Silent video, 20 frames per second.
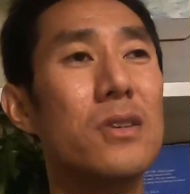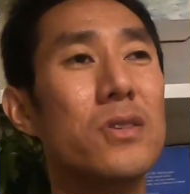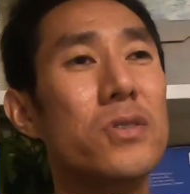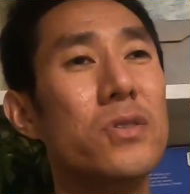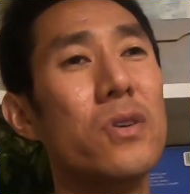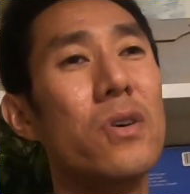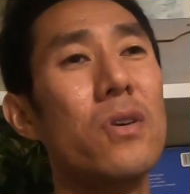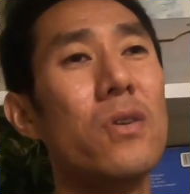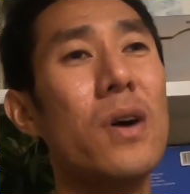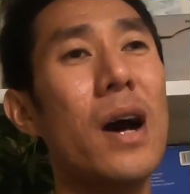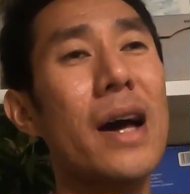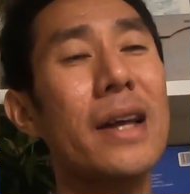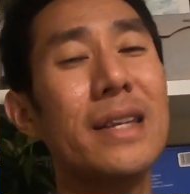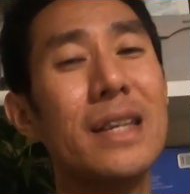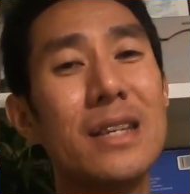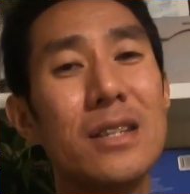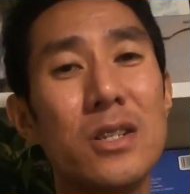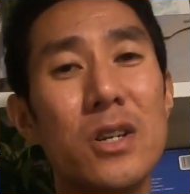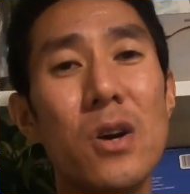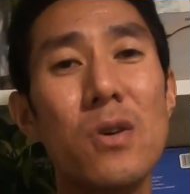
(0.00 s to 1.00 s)
So I
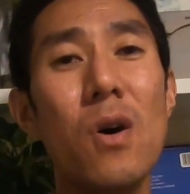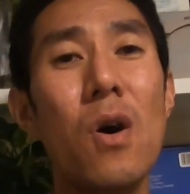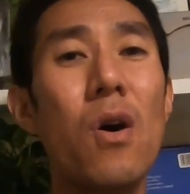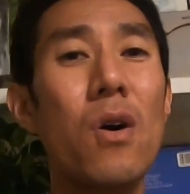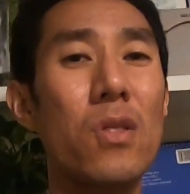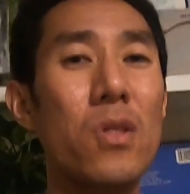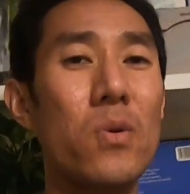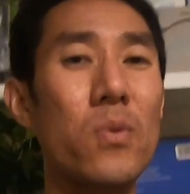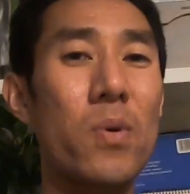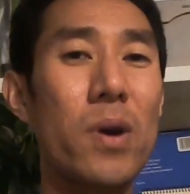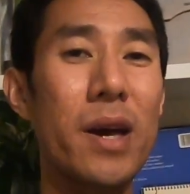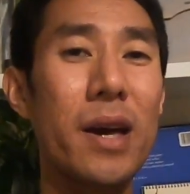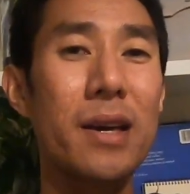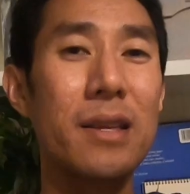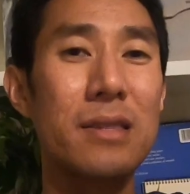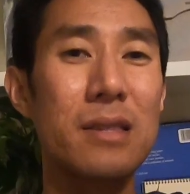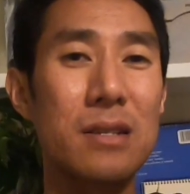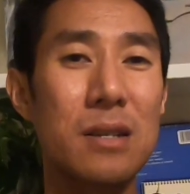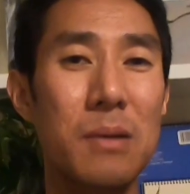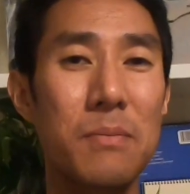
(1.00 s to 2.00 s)
didn't go all the
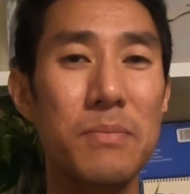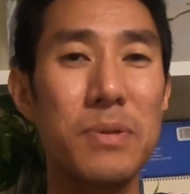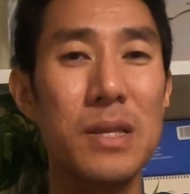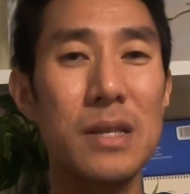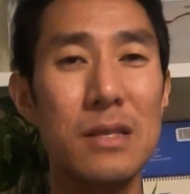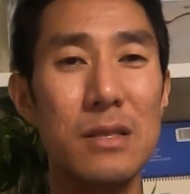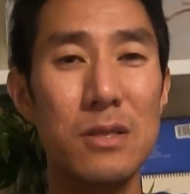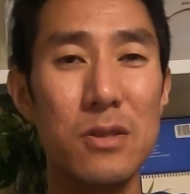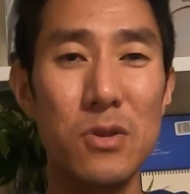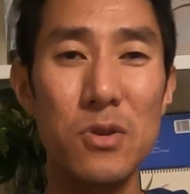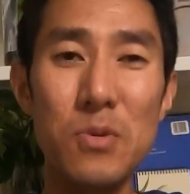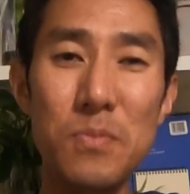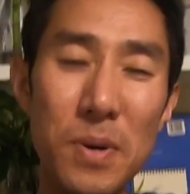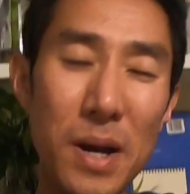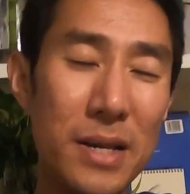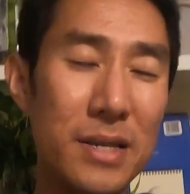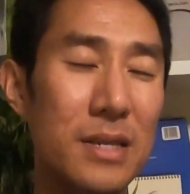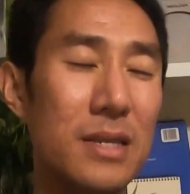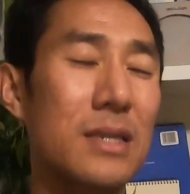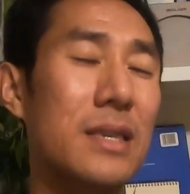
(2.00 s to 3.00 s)
way the complete loop.
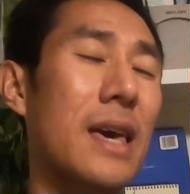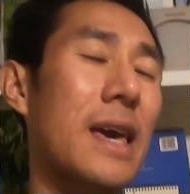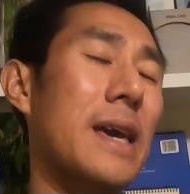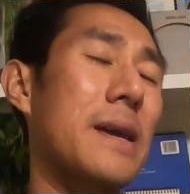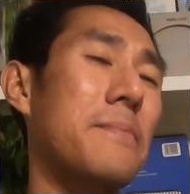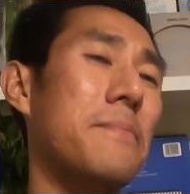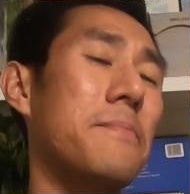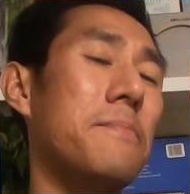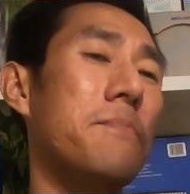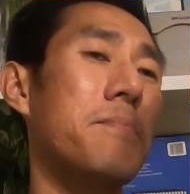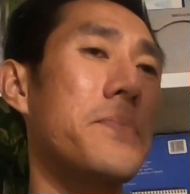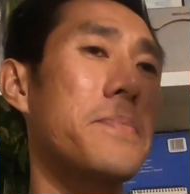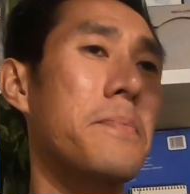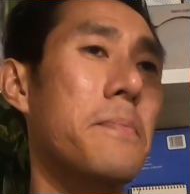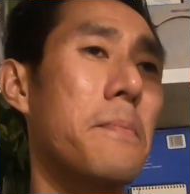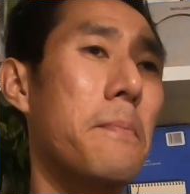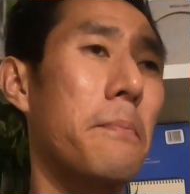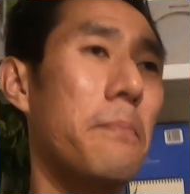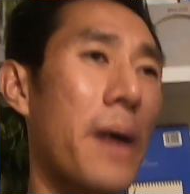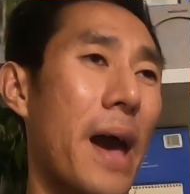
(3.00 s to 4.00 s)
I just came
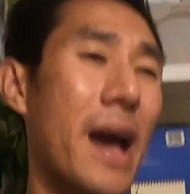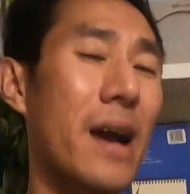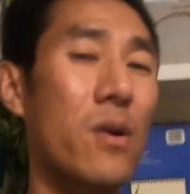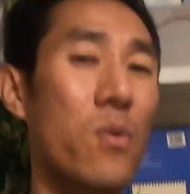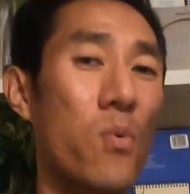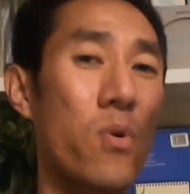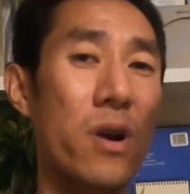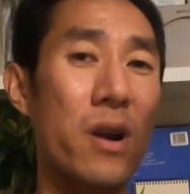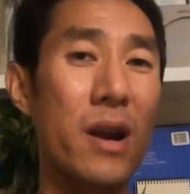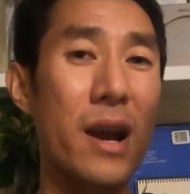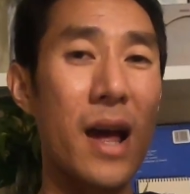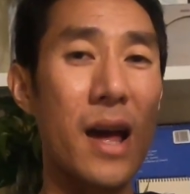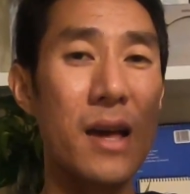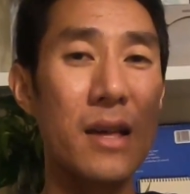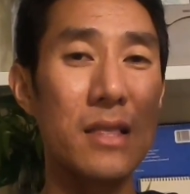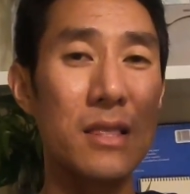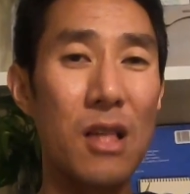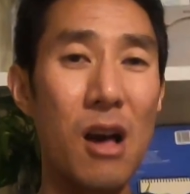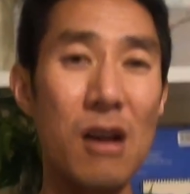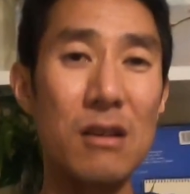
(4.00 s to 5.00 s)
back where
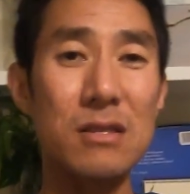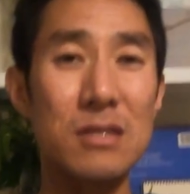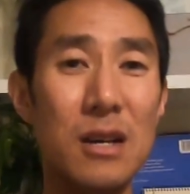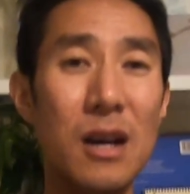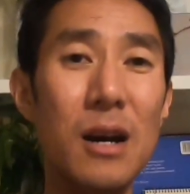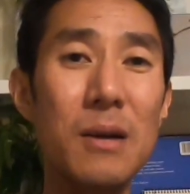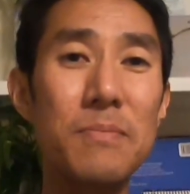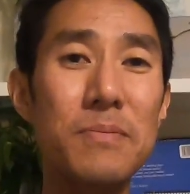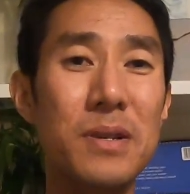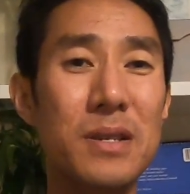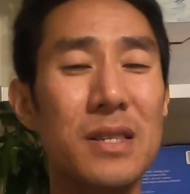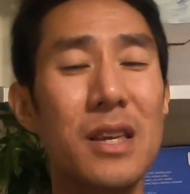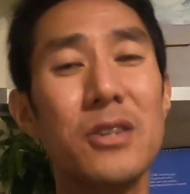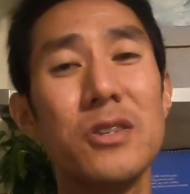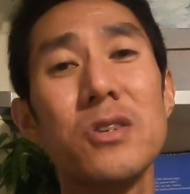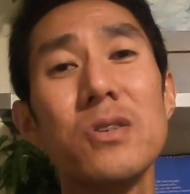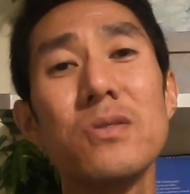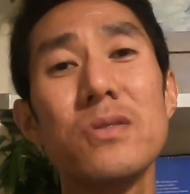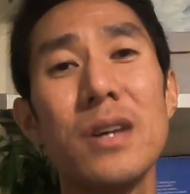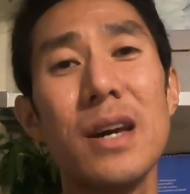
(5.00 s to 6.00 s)
I locked up because I
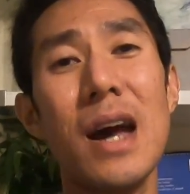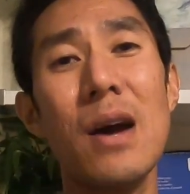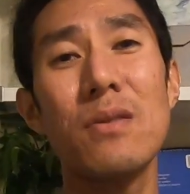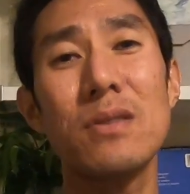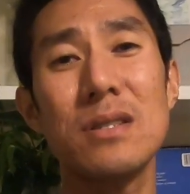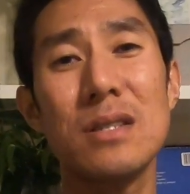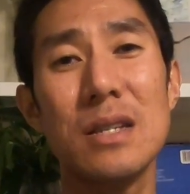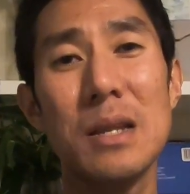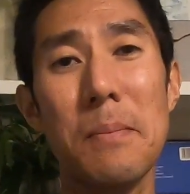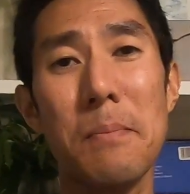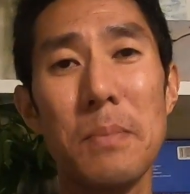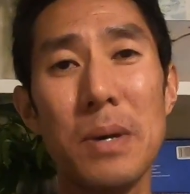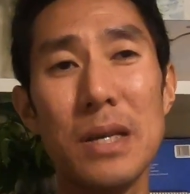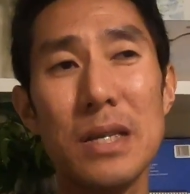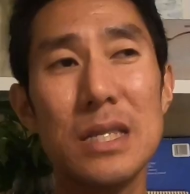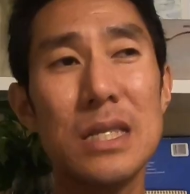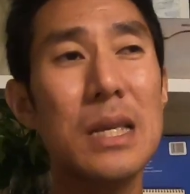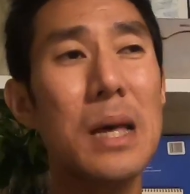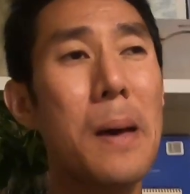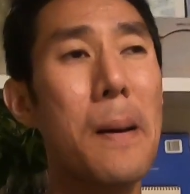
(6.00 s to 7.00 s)
knew that I was gonna
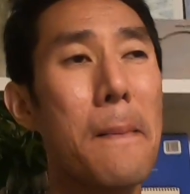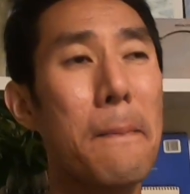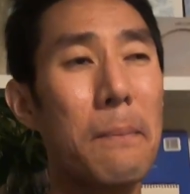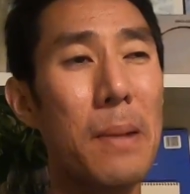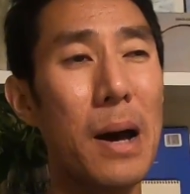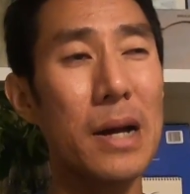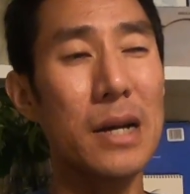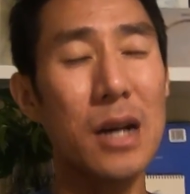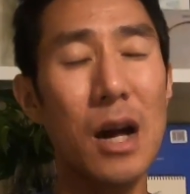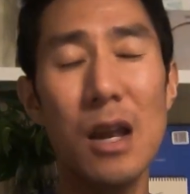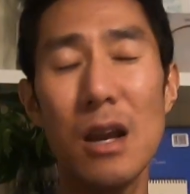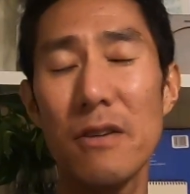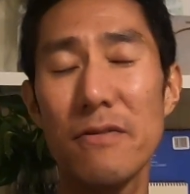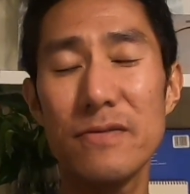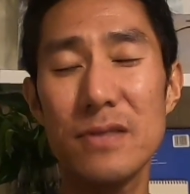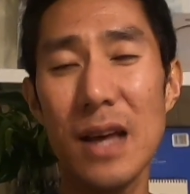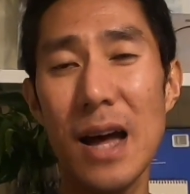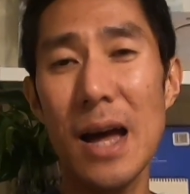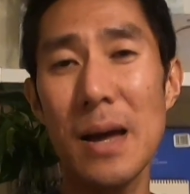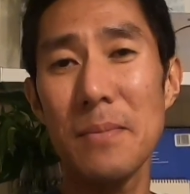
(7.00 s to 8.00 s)
miss my
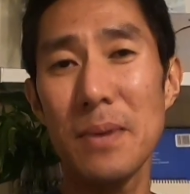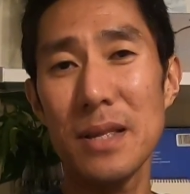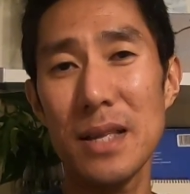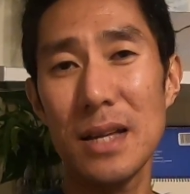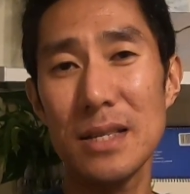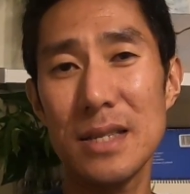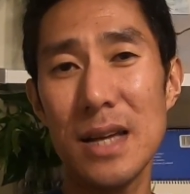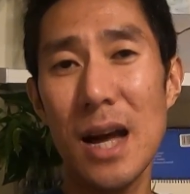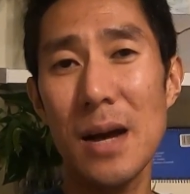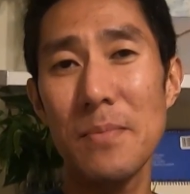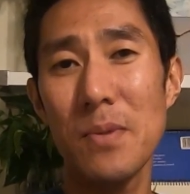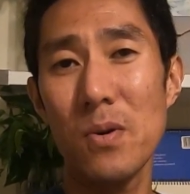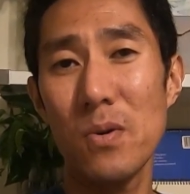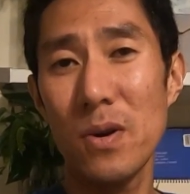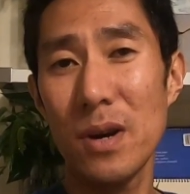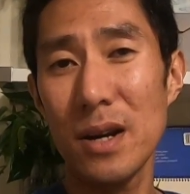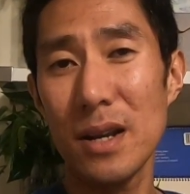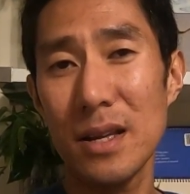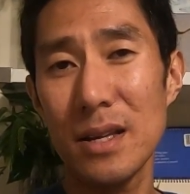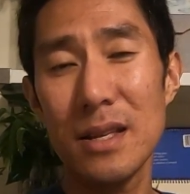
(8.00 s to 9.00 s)
cutoff time at that time
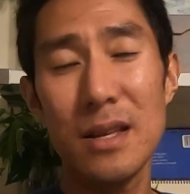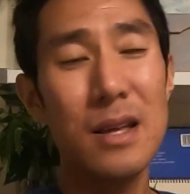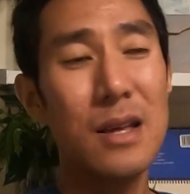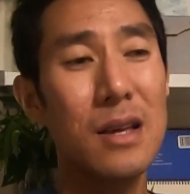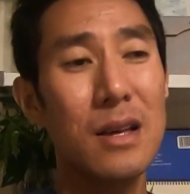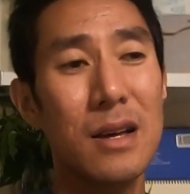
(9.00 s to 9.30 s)
already.